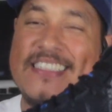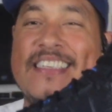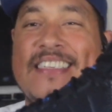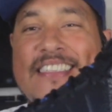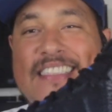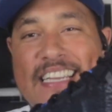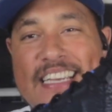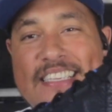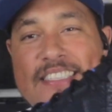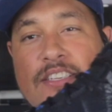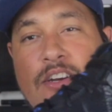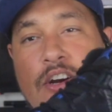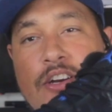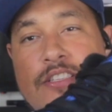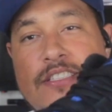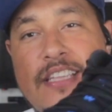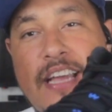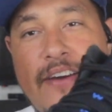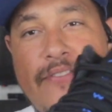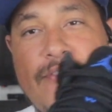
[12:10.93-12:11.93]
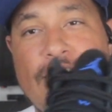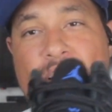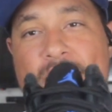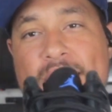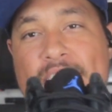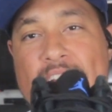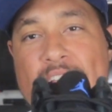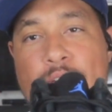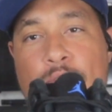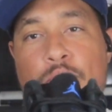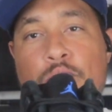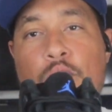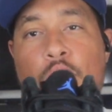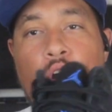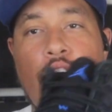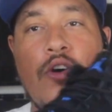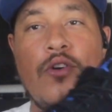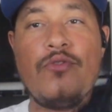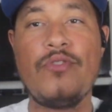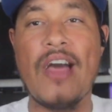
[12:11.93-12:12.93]
These things are definitely
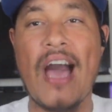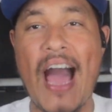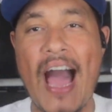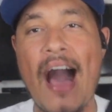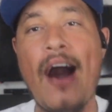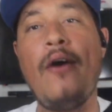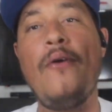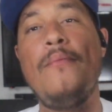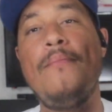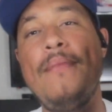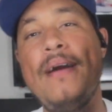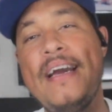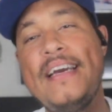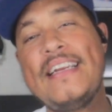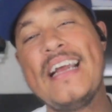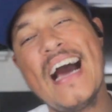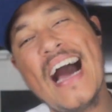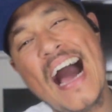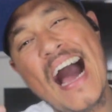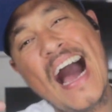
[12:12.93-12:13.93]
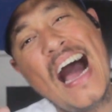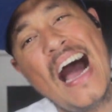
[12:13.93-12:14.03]
royaled out, man.